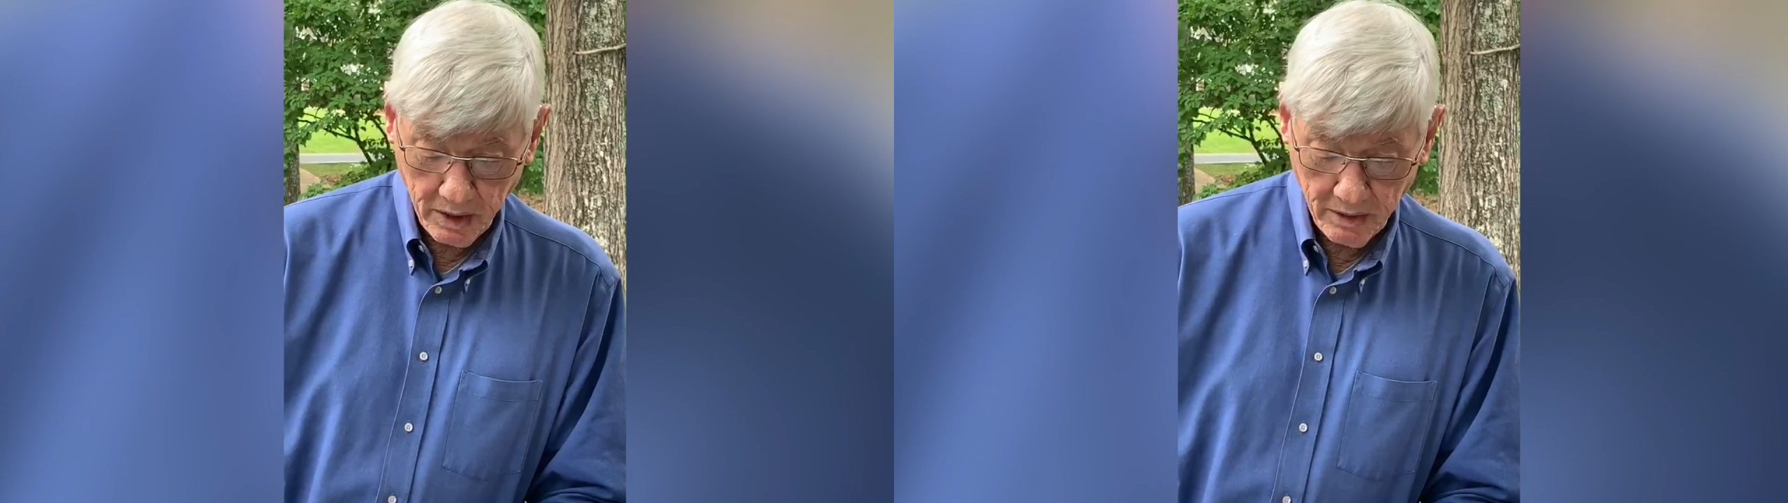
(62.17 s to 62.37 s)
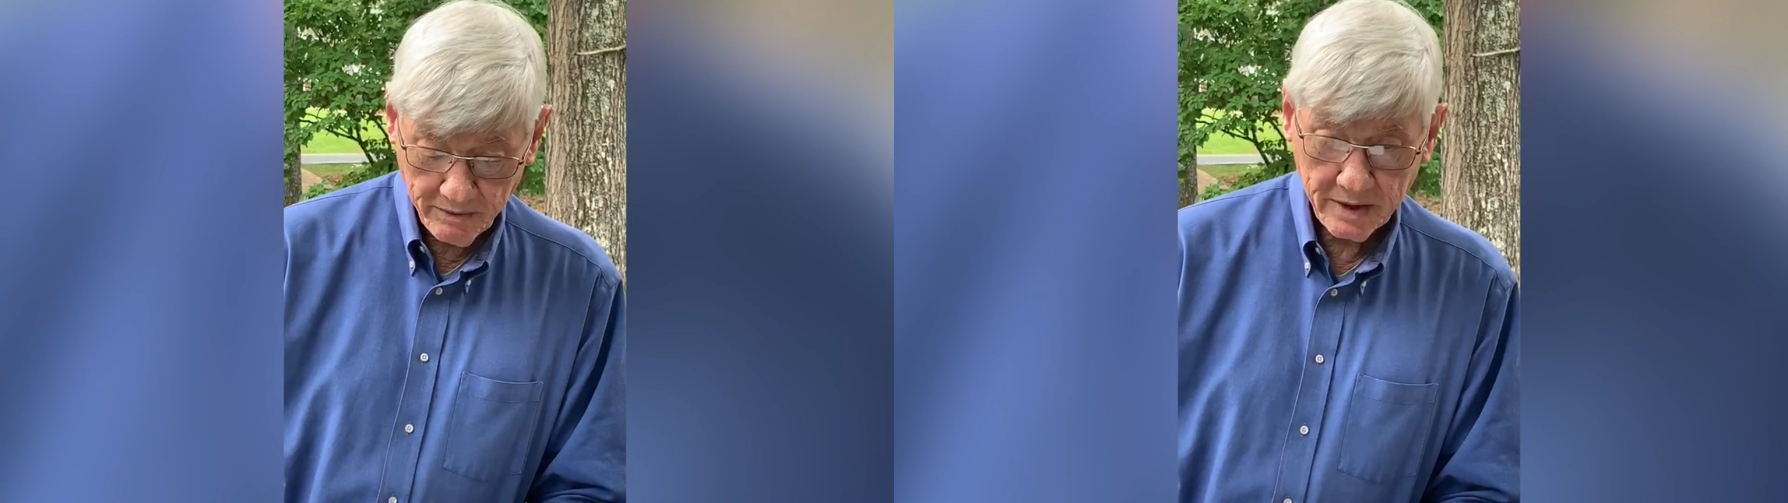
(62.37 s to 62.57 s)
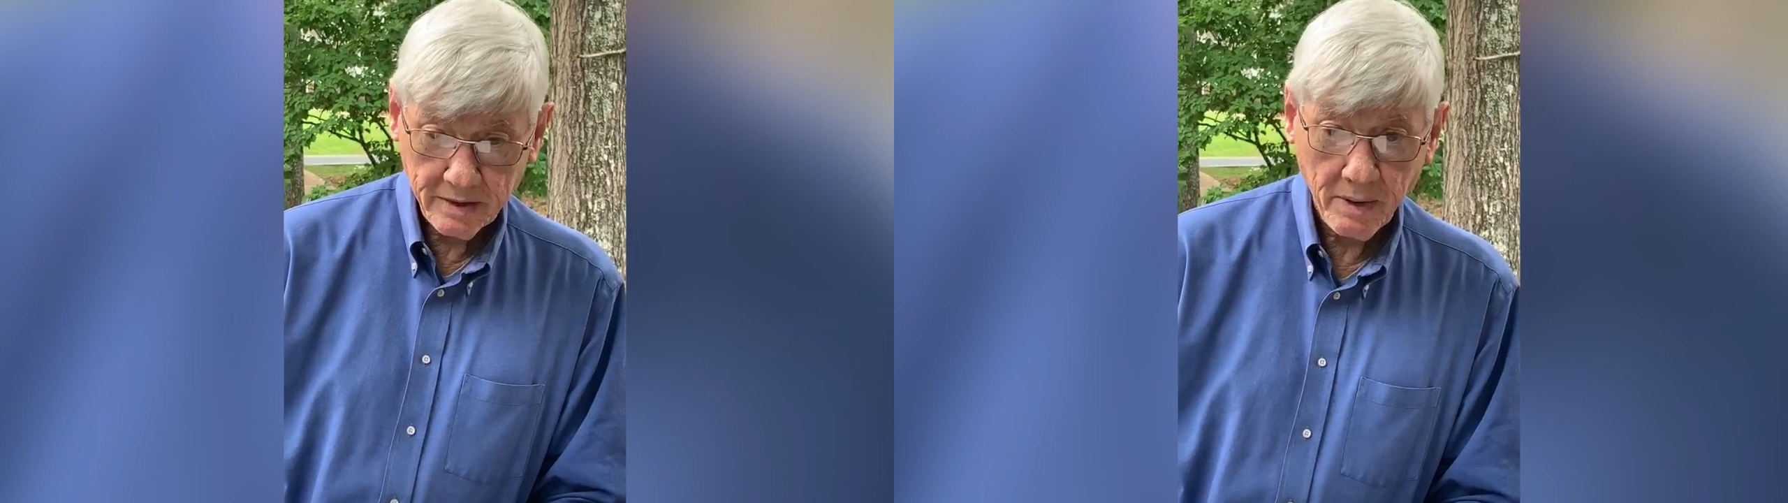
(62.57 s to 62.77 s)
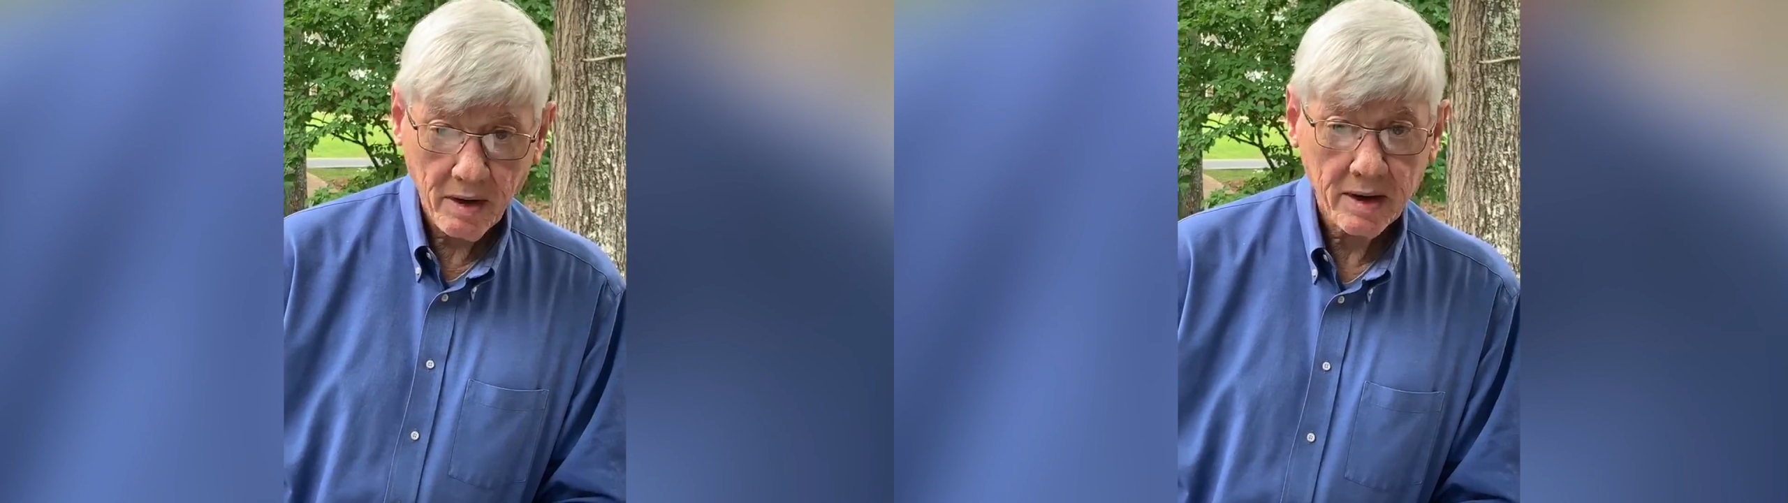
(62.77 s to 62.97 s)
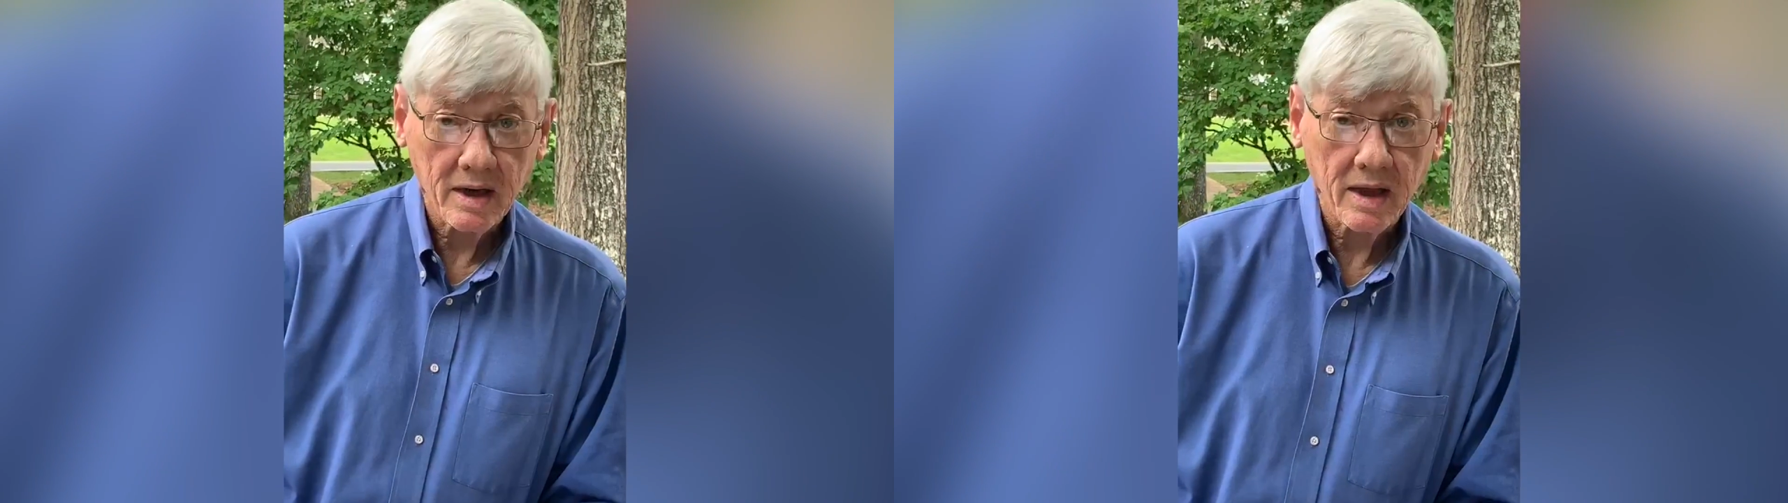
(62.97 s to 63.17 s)
over in the
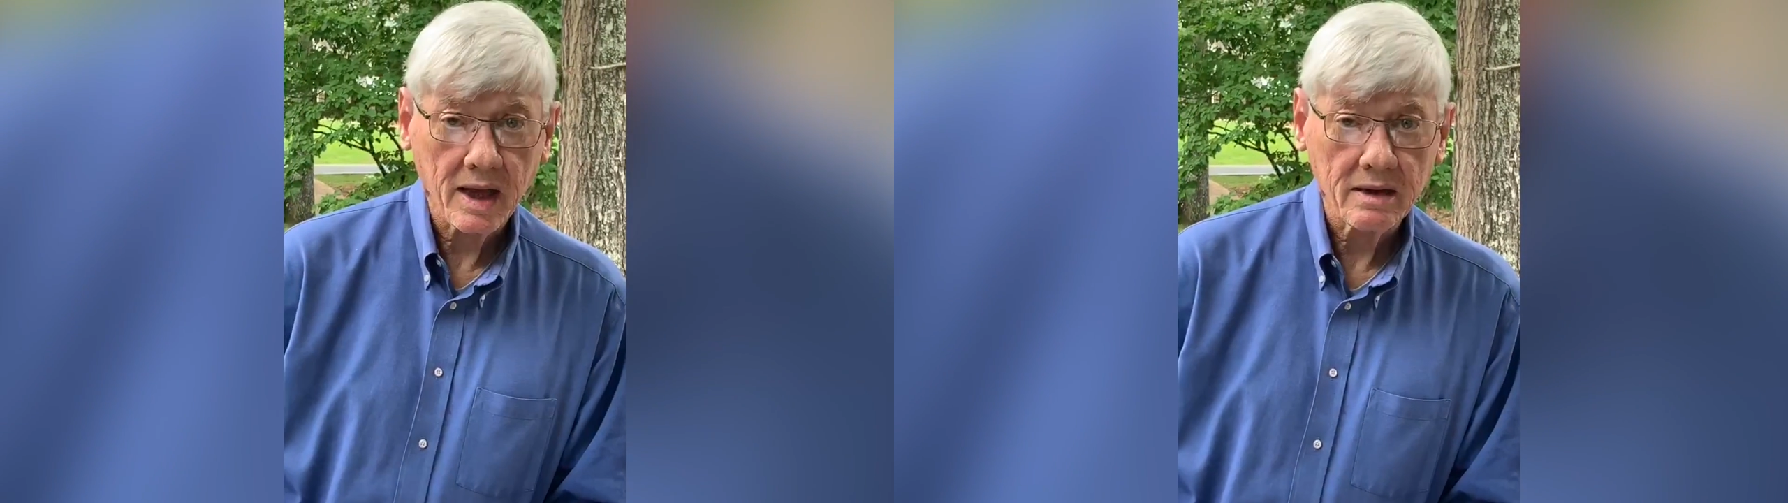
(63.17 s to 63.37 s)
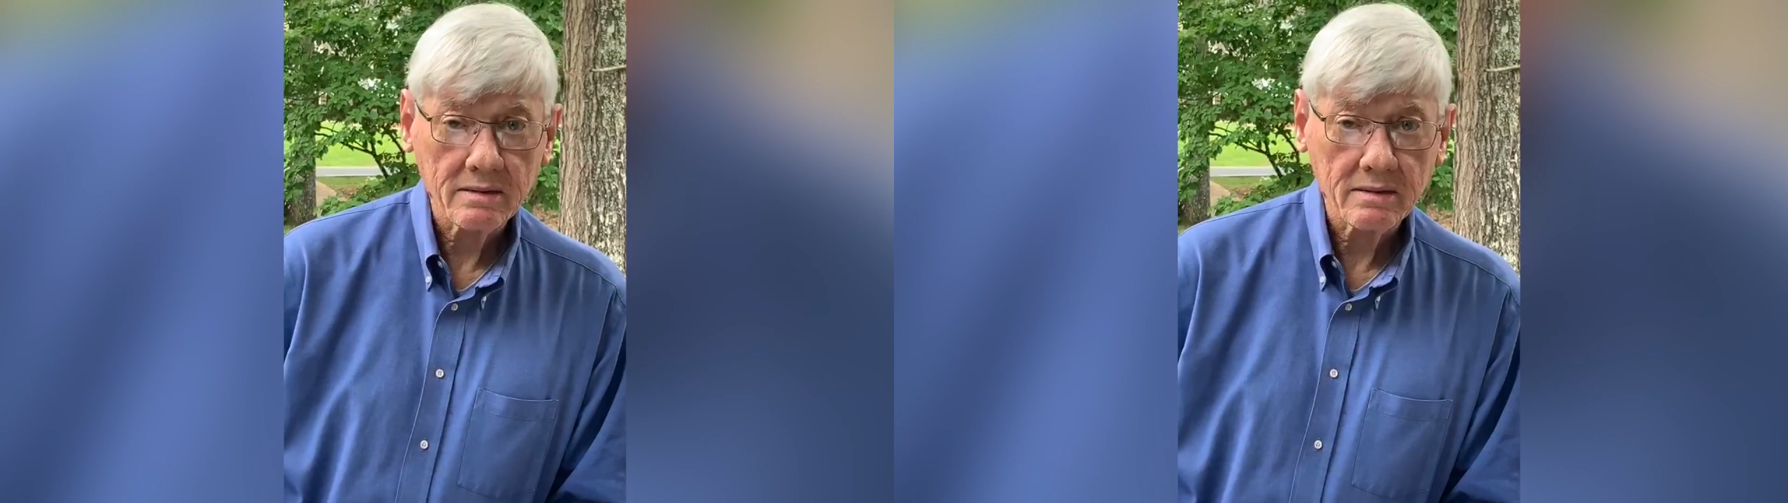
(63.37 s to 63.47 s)
parking lot.